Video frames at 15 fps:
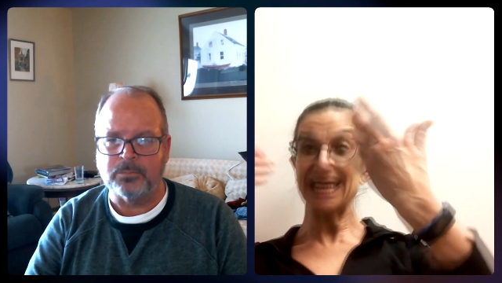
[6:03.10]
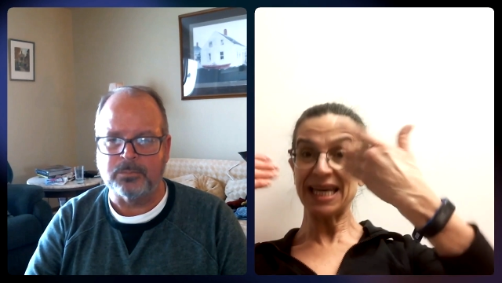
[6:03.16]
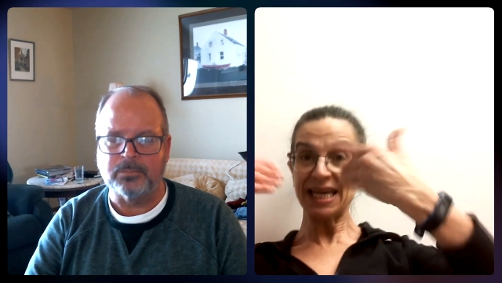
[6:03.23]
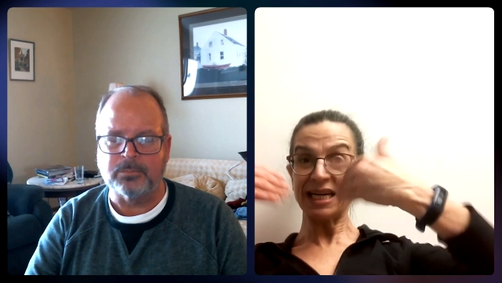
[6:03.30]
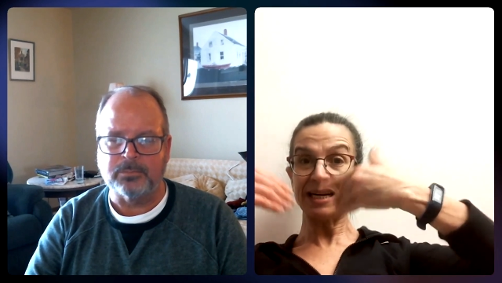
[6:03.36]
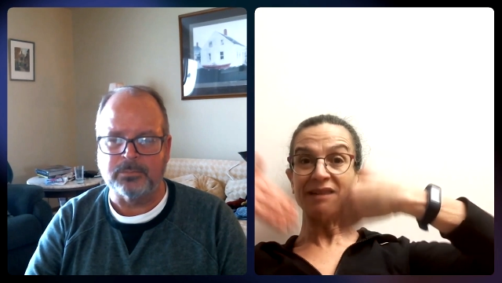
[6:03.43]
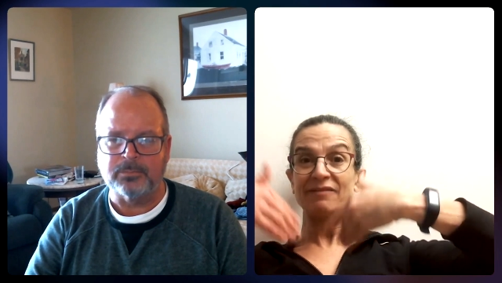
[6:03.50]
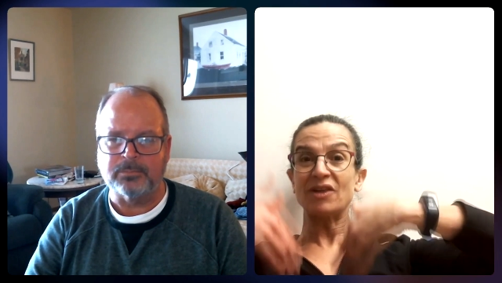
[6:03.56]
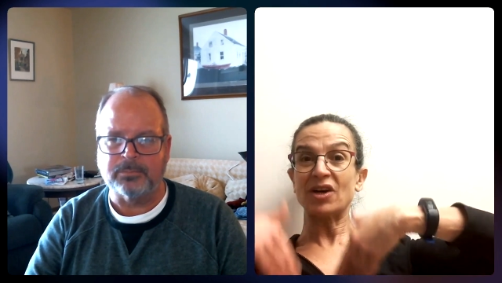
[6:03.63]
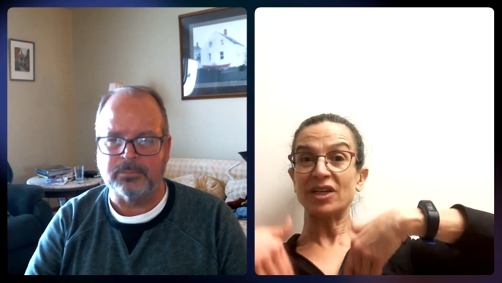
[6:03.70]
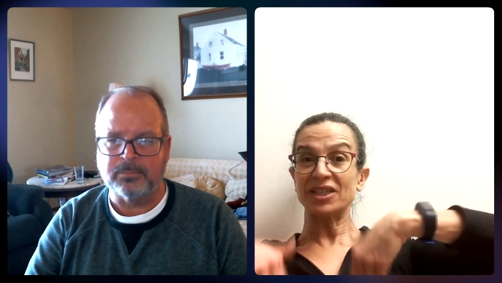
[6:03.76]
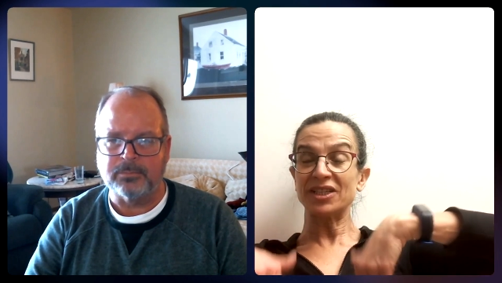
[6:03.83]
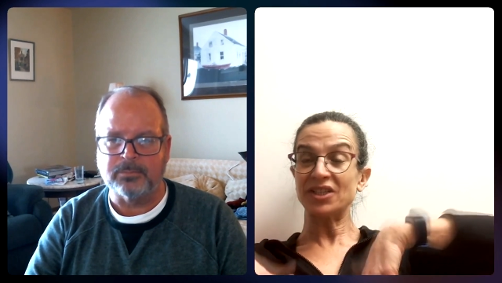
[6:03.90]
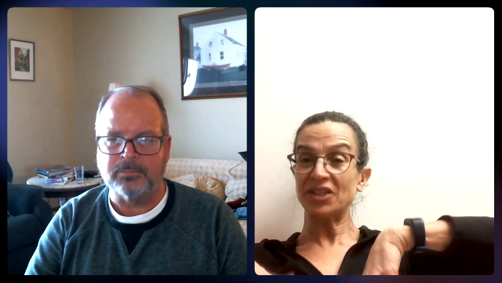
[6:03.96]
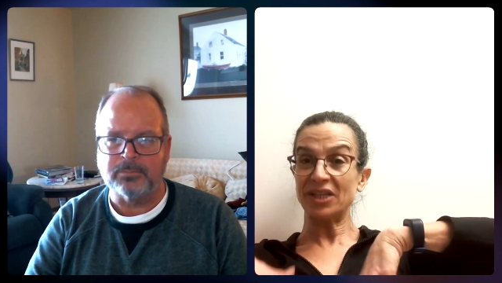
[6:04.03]
Speaker 1: that you're not taking in
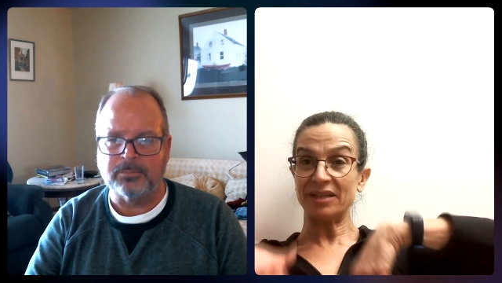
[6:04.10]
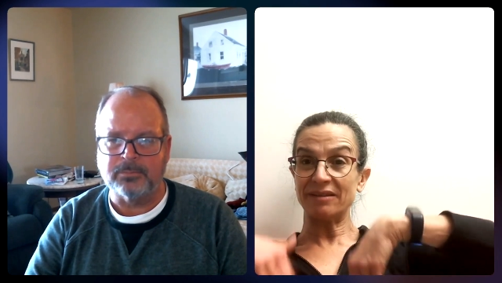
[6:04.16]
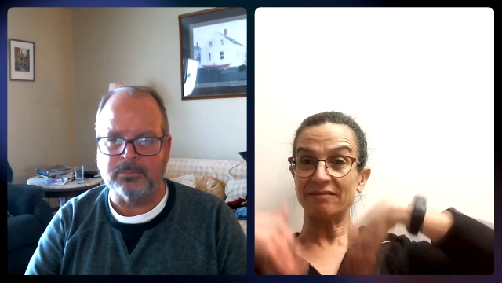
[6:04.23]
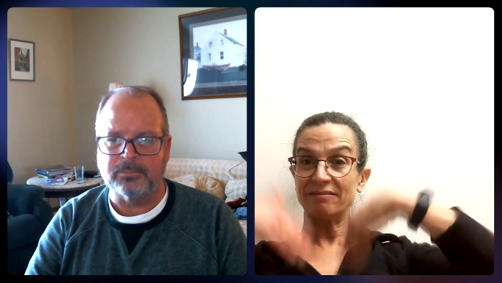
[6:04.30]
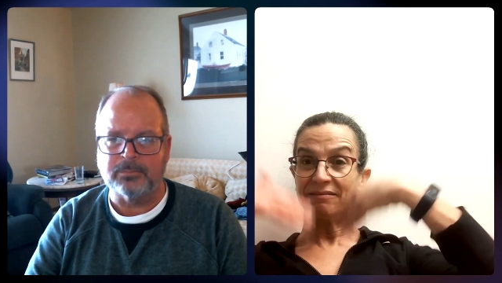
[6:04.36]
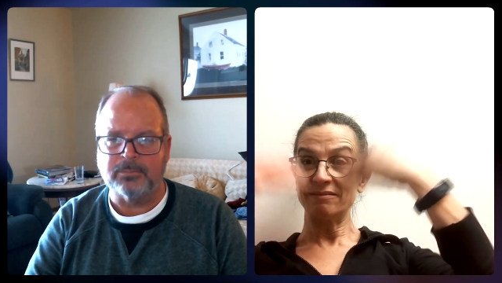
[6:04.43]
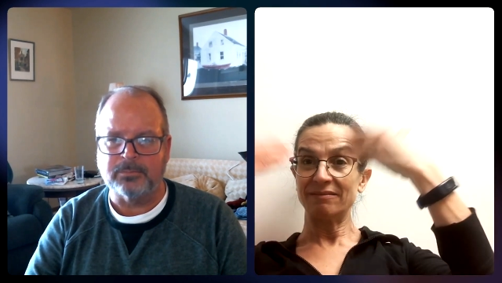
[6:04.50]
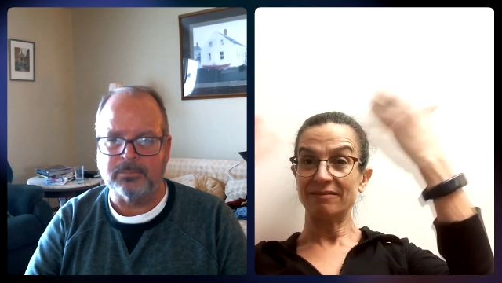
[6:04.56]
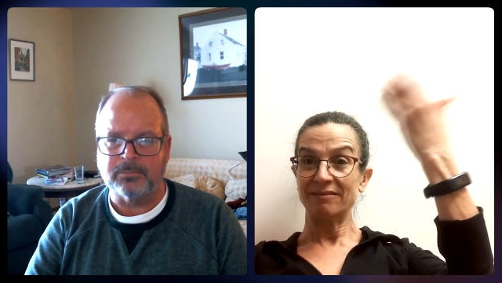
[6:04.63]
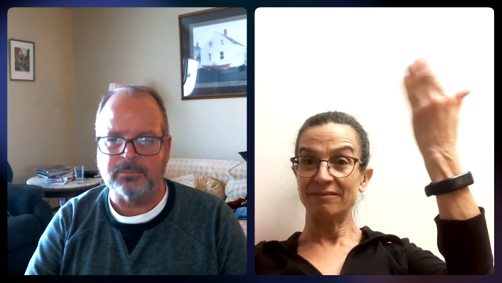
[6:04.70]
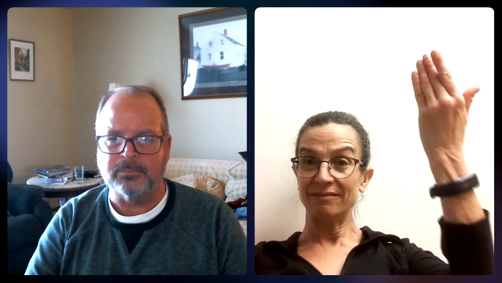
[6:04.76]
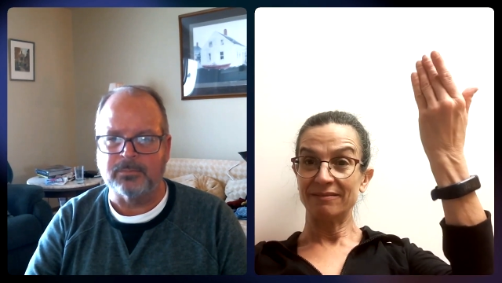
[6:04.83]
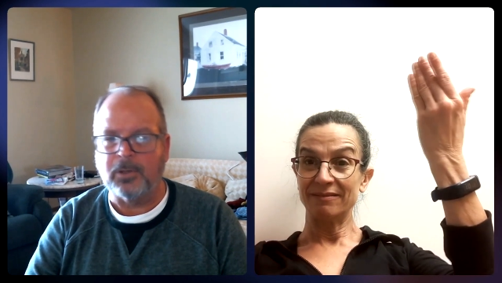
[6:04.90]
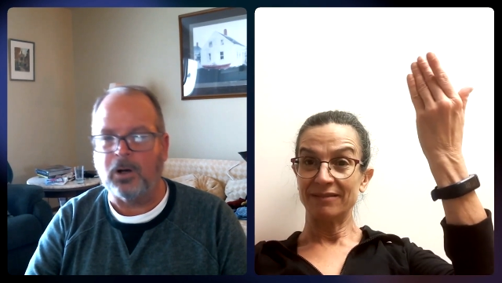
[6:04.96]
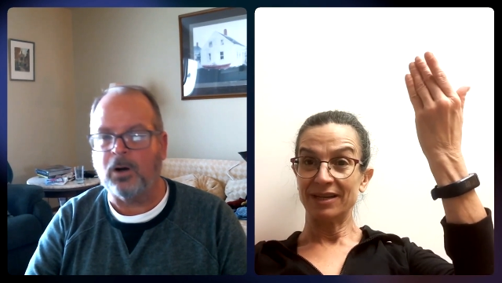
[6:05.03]
enough oxygen.
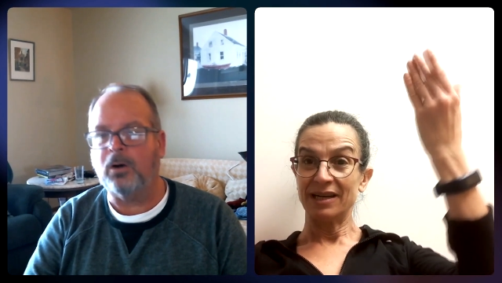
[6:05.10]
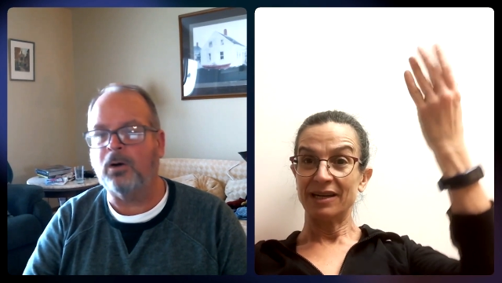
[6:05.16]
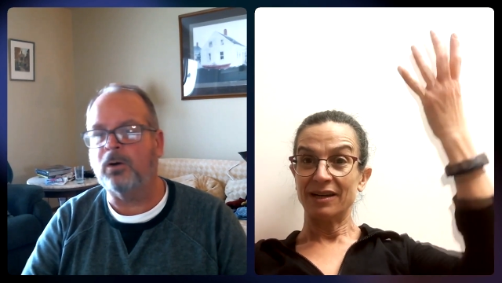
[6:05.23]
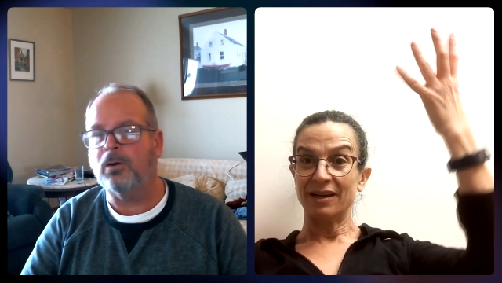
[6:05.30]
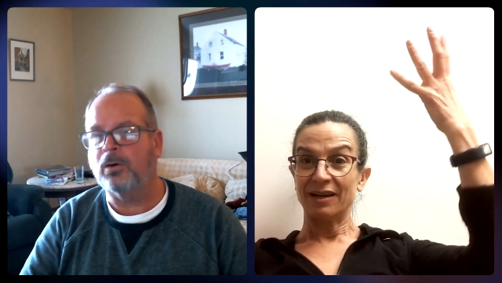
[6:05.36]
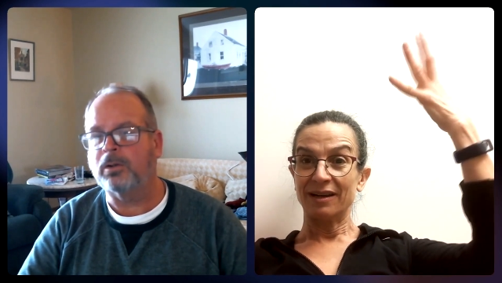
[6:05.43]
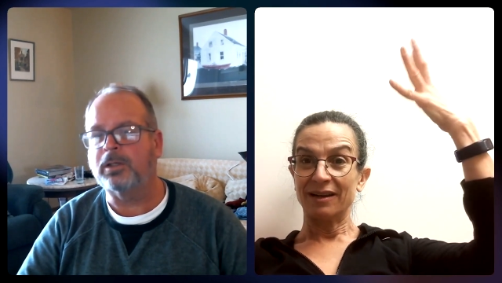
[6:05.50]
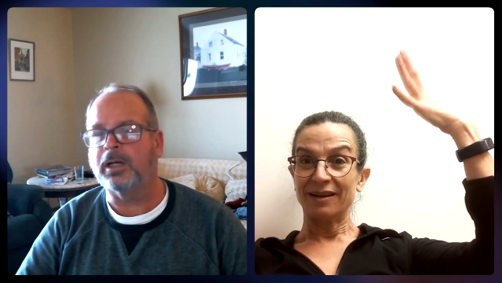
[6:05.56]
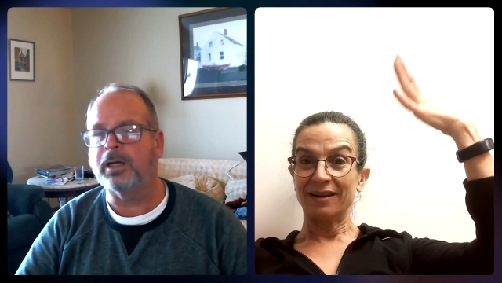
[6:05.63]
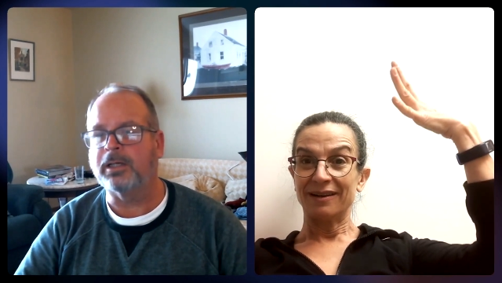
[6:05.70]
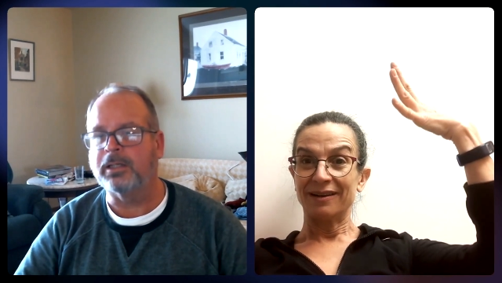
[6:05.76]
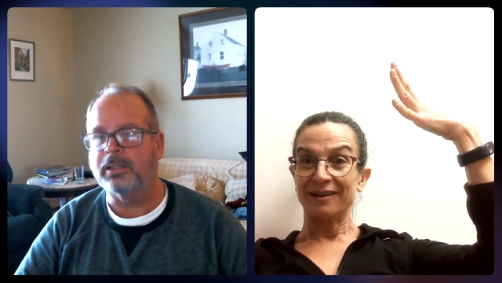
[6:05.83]
Speaker 2: Oh,